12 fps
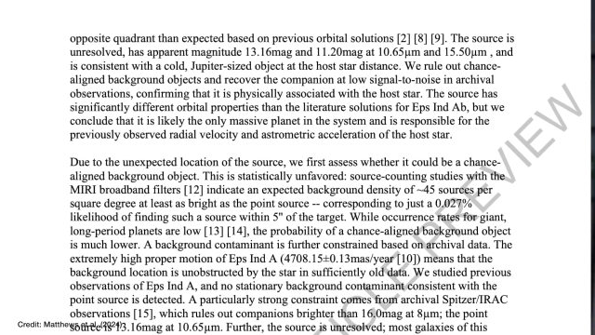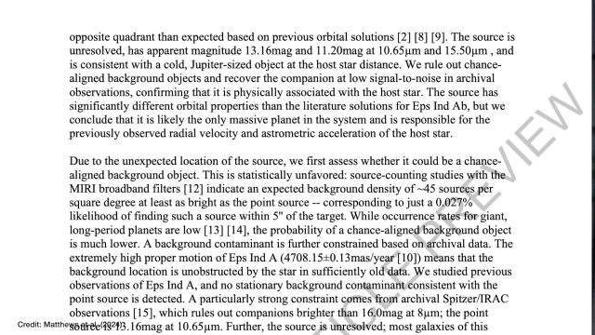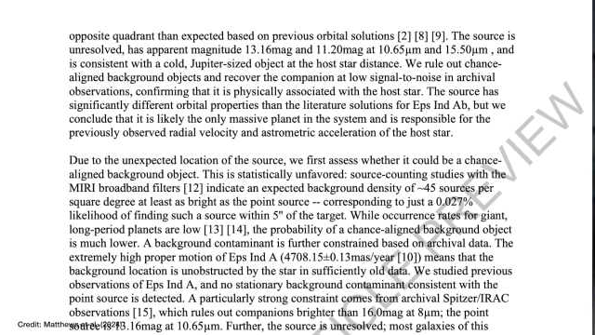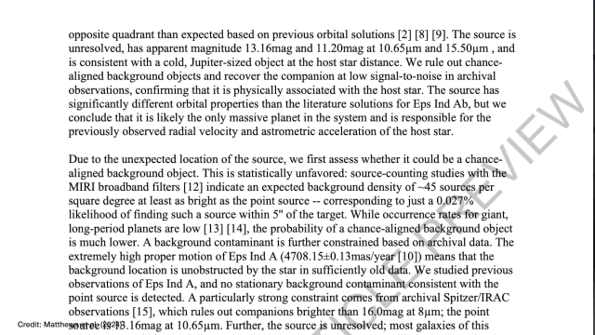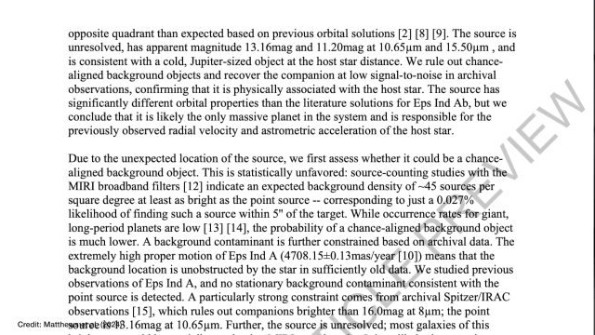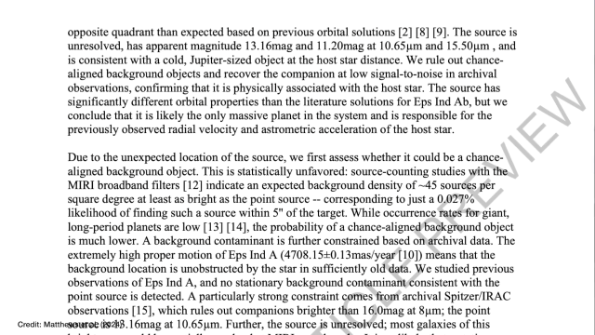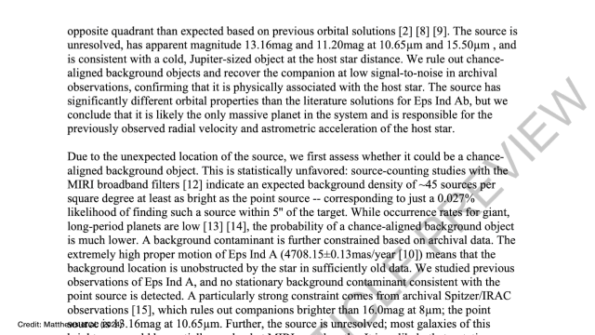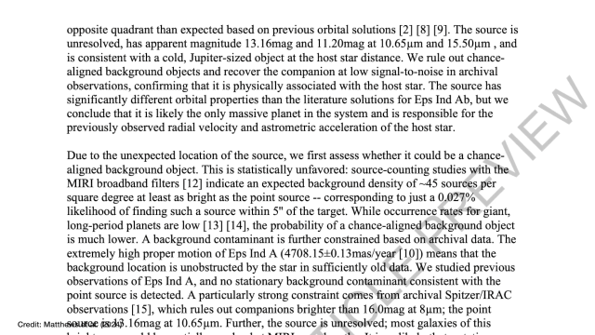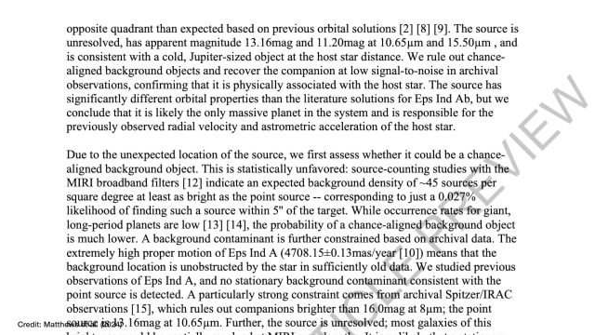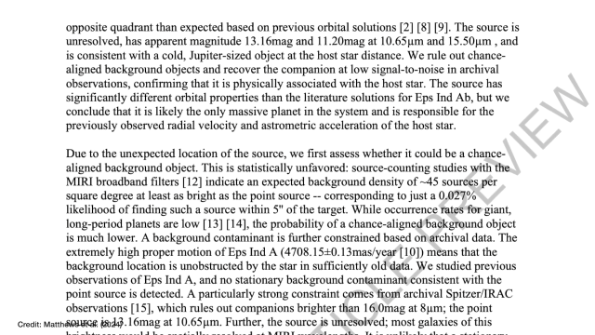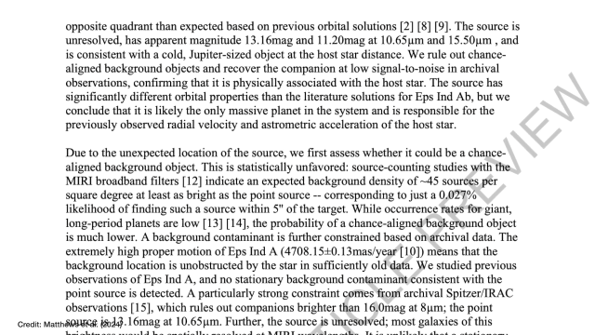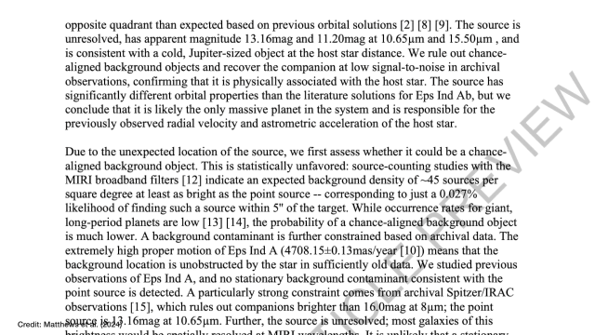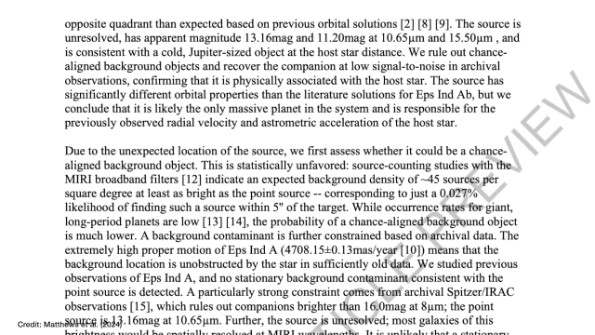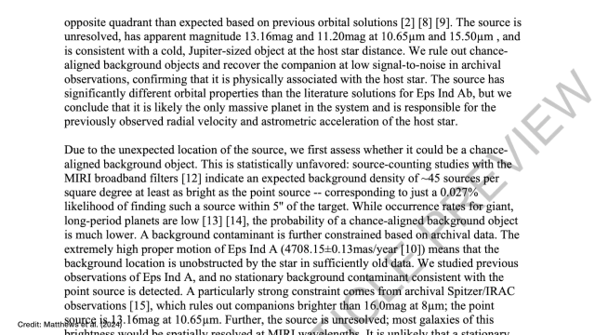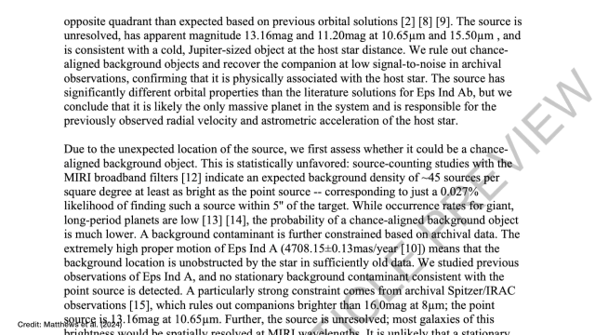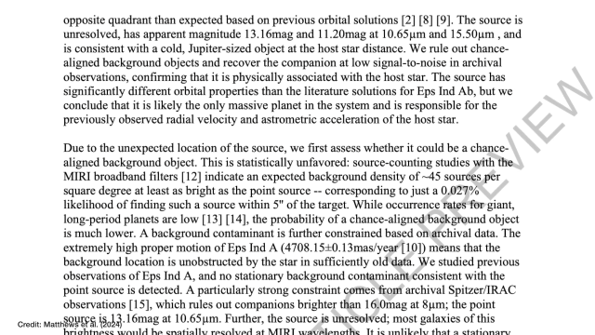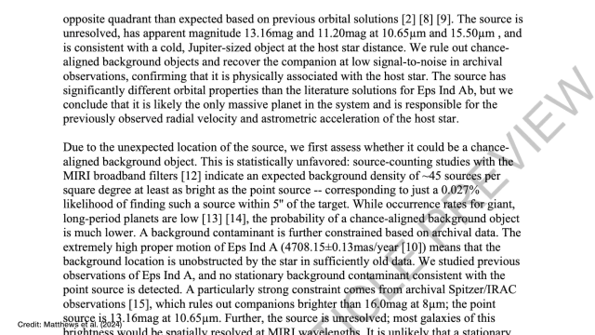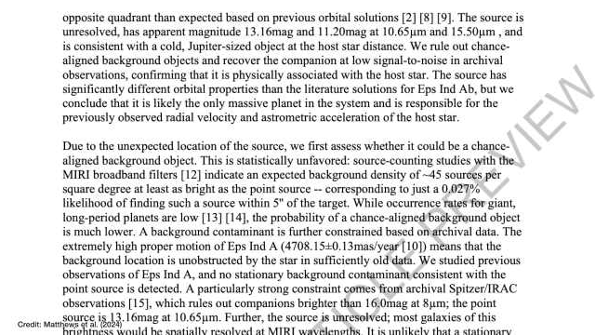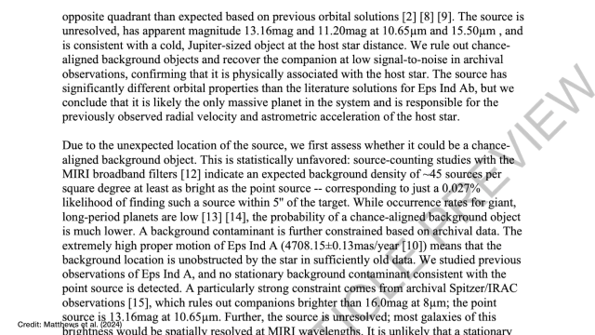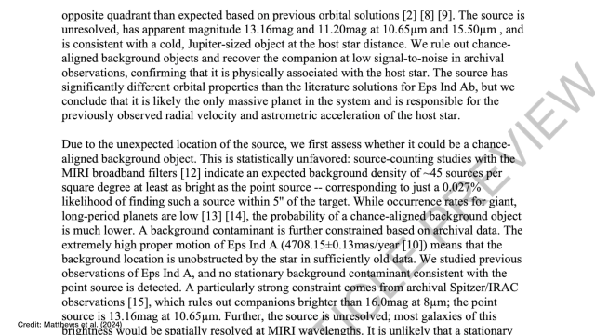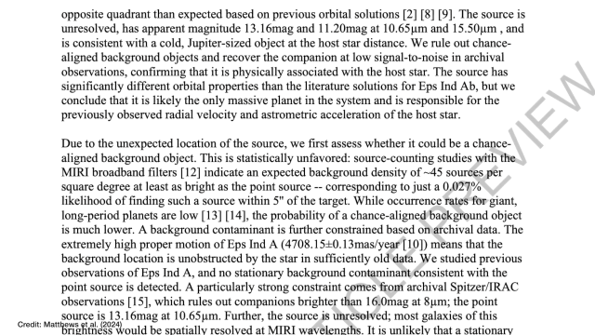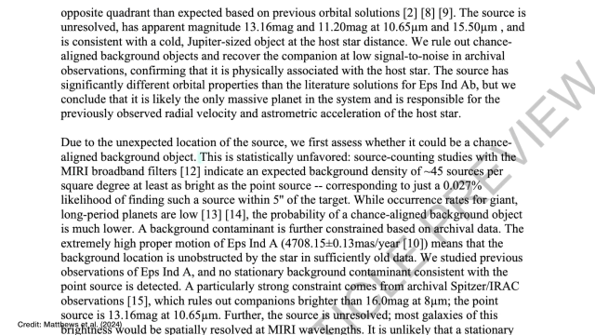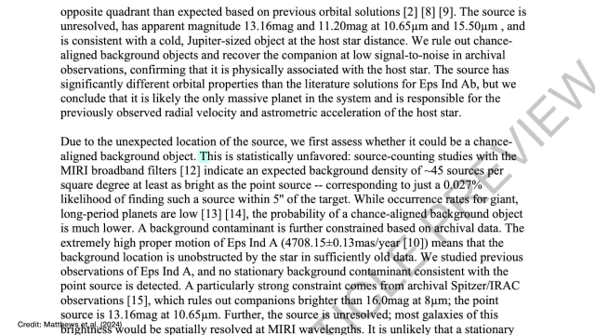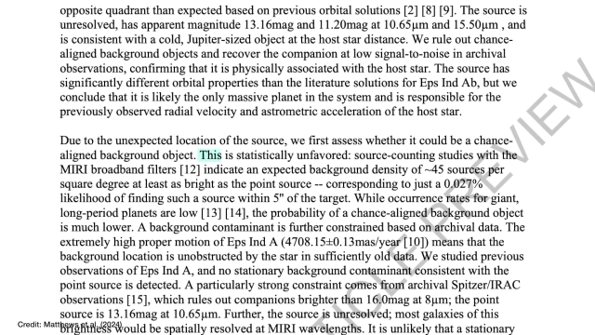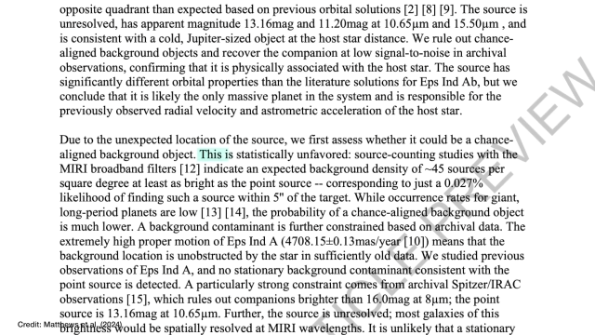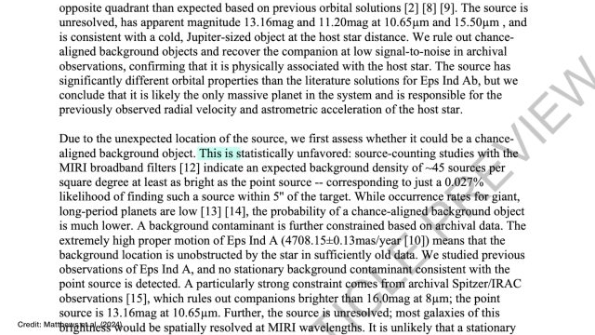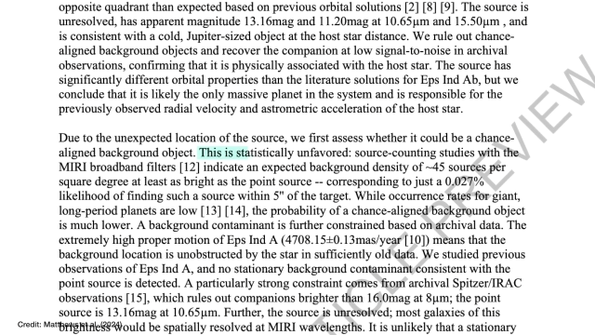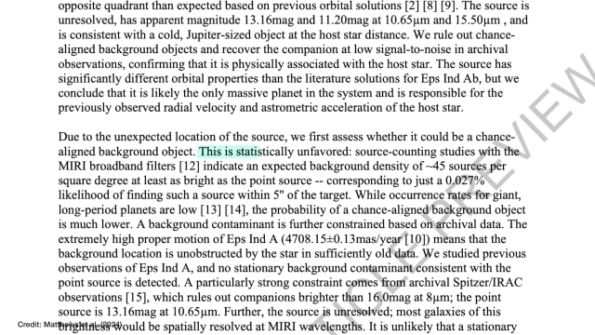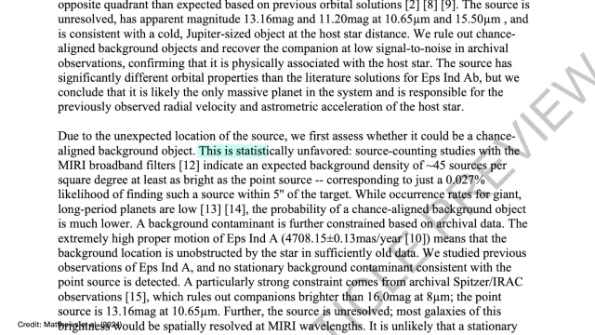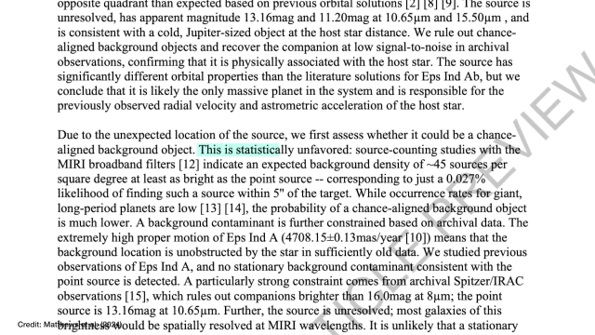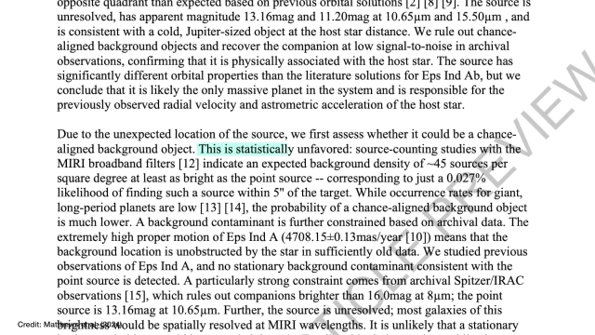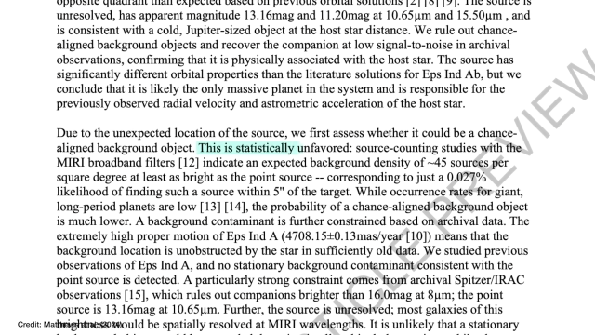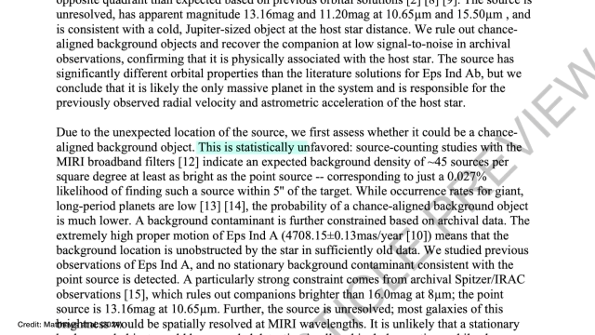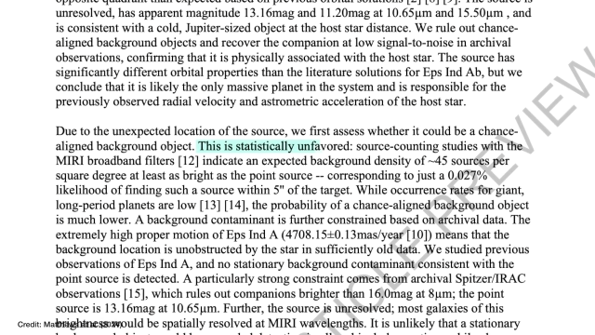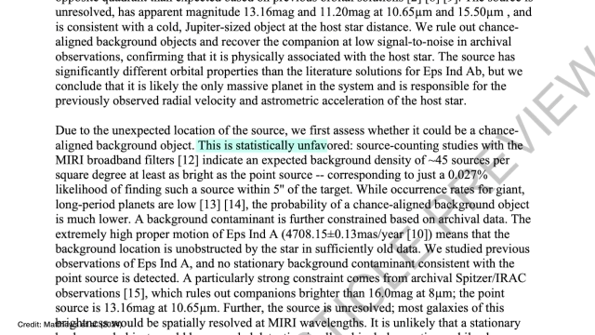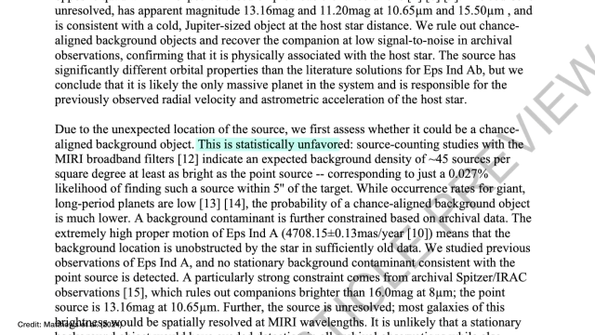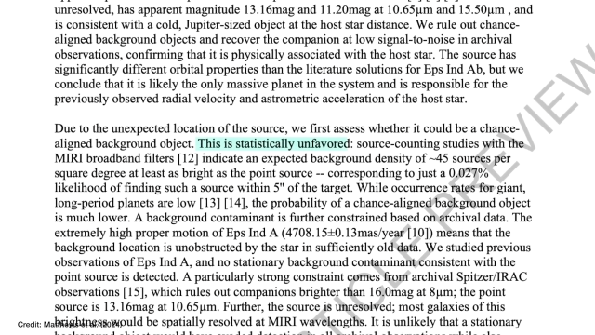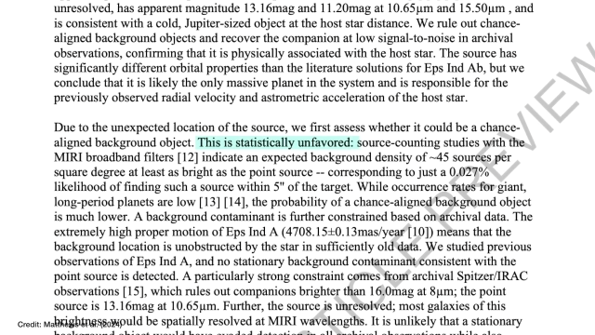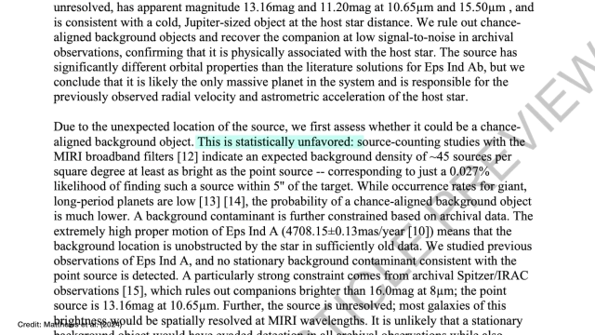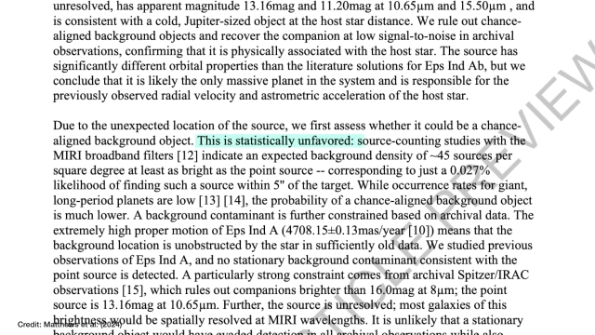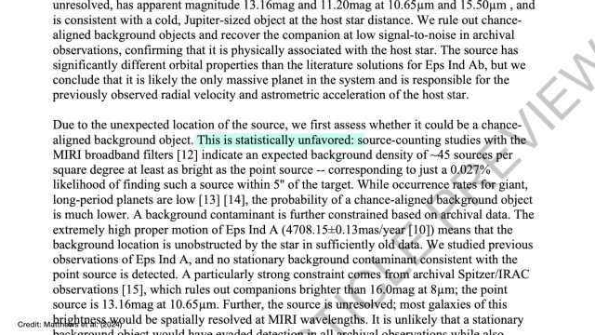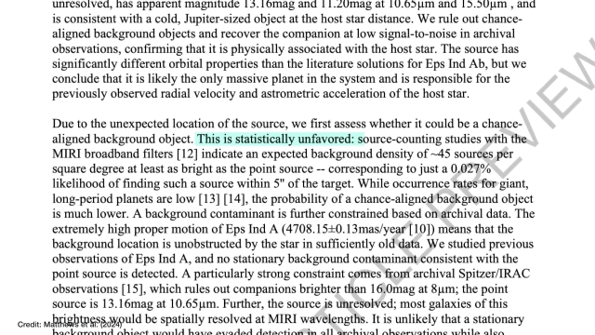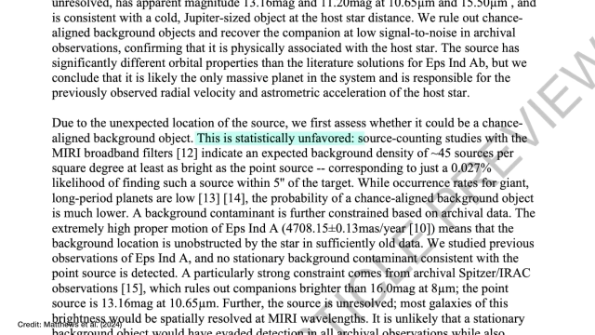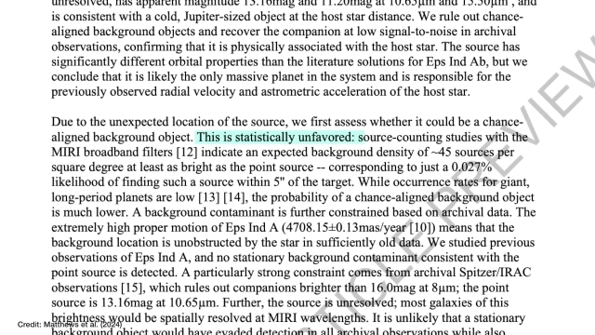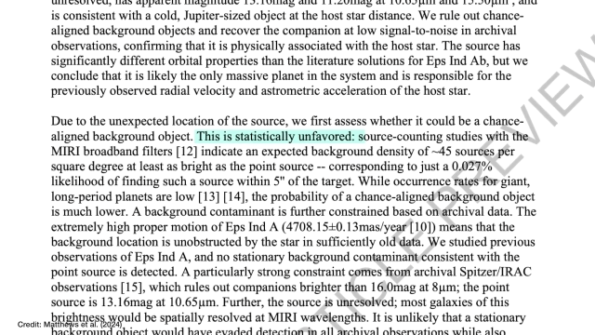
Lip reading: Nobody's mouth can be seen.